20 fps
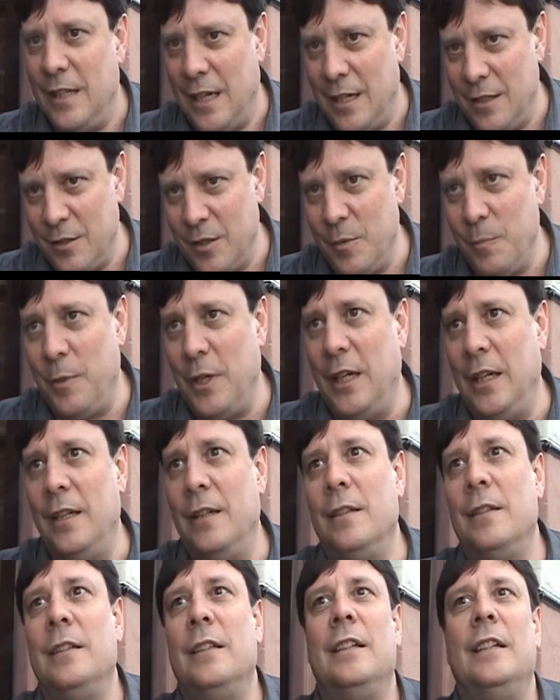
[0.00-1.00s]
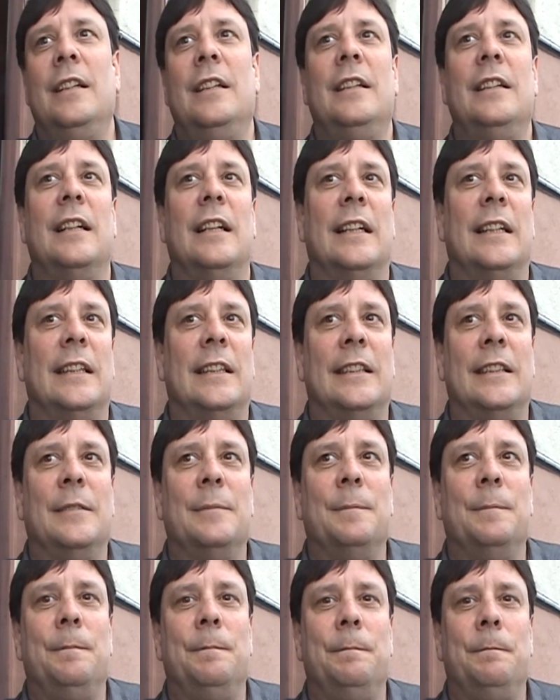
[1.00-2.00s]
that could be. So, um, what
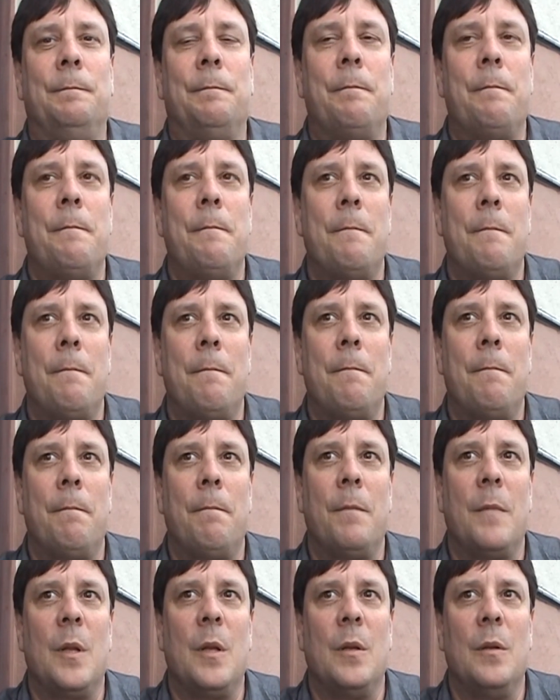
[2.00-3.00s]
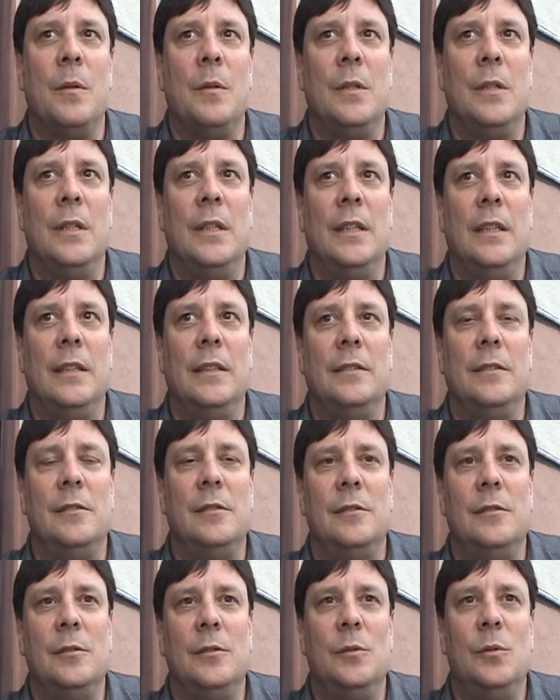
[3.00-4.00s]
would um, you do? You're
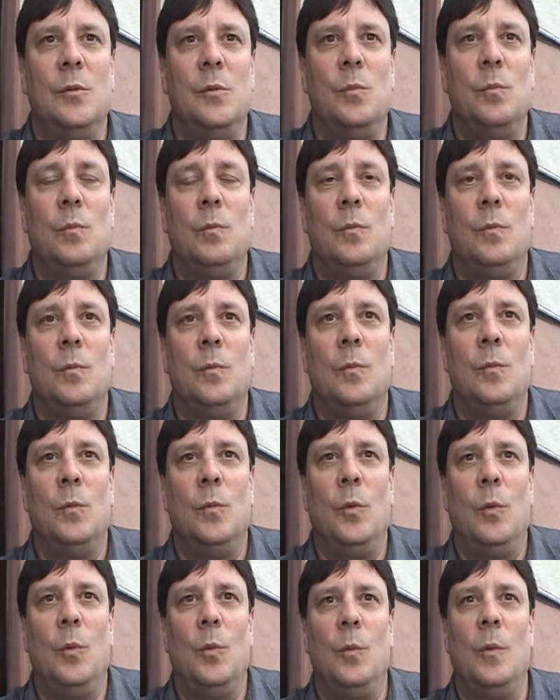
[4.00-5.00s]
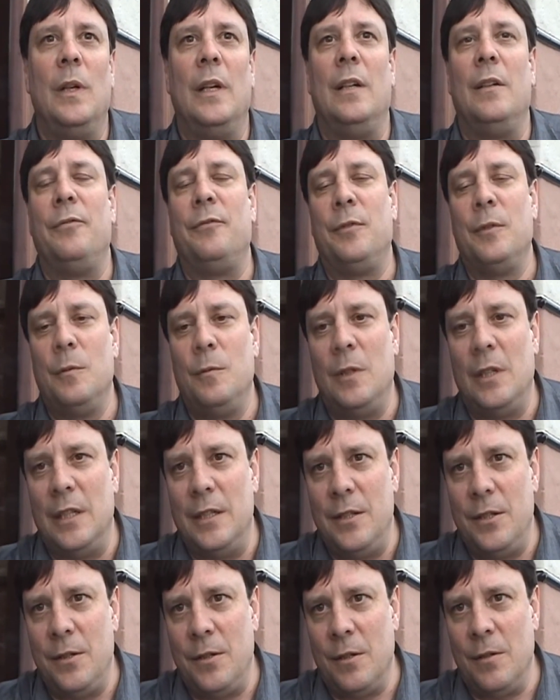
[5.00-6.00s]
mayor. What would you do? Well, for
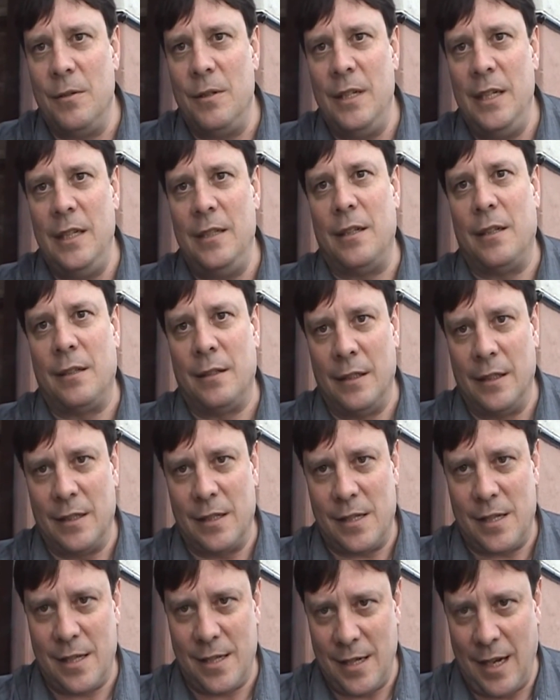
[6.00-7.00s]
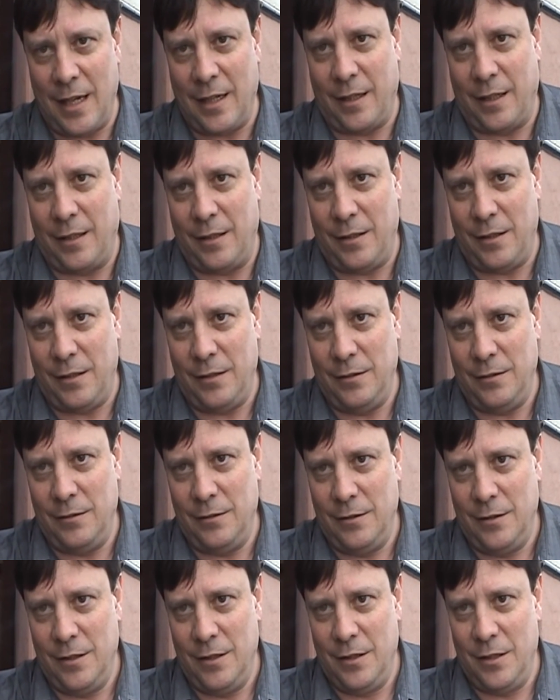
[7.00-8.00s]
one, you don't need to think a second.
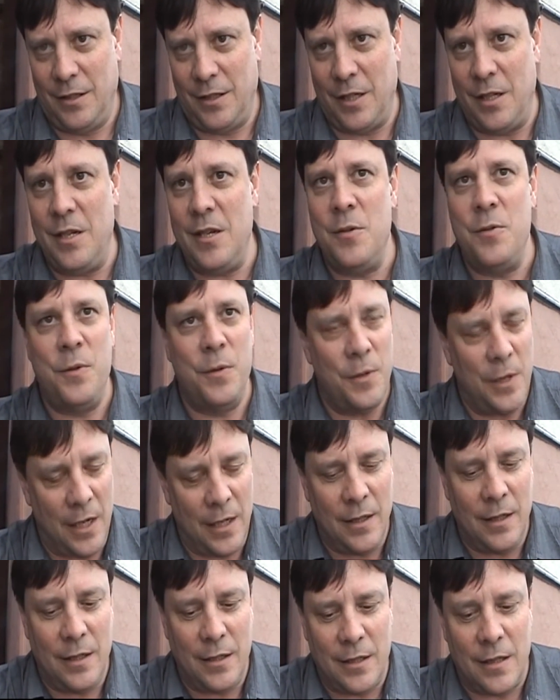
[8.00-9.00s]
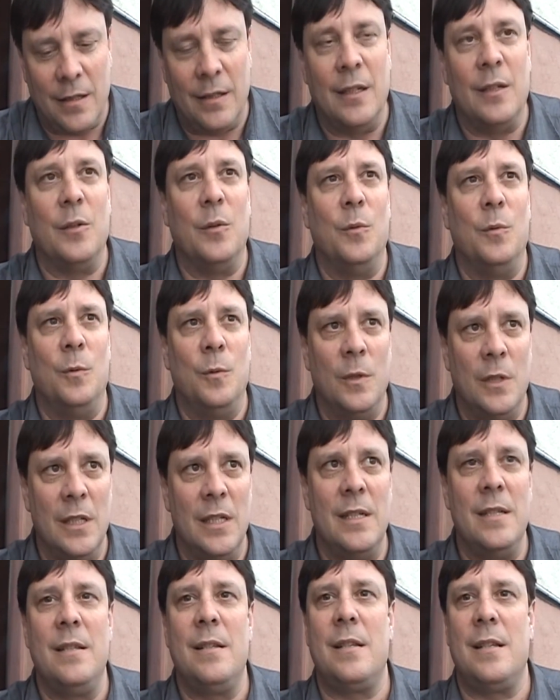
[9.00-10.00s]
To you do not need to think
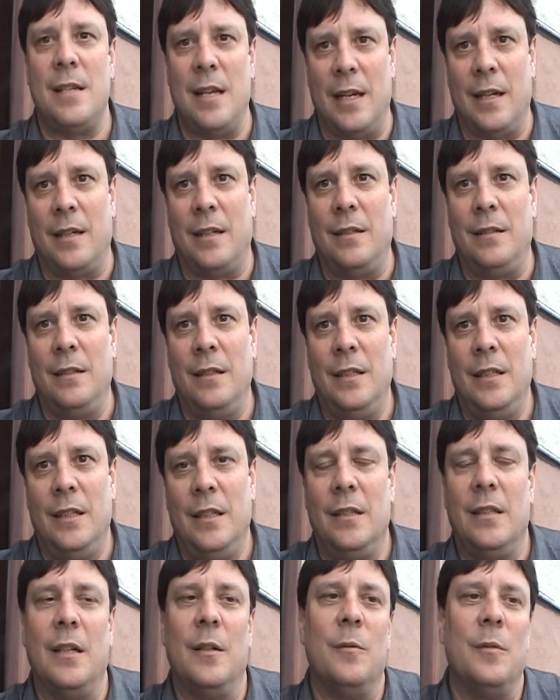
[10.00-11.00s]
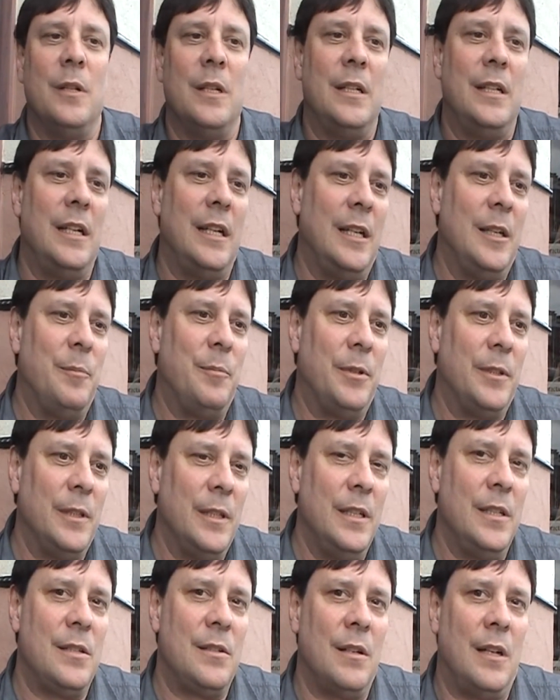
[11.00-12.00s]
one second that when a
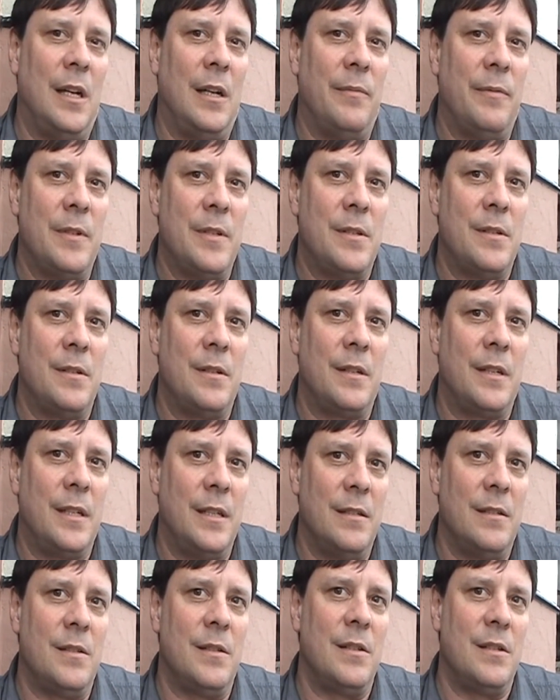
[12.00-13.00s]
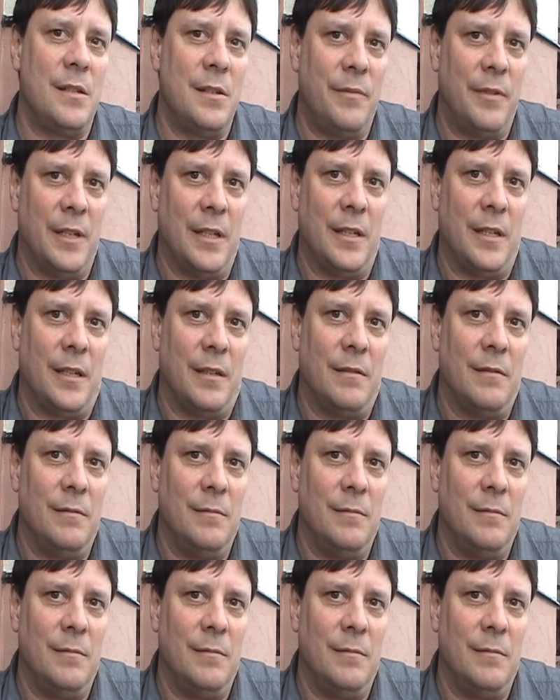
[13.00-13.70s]
police officer kills a civilian,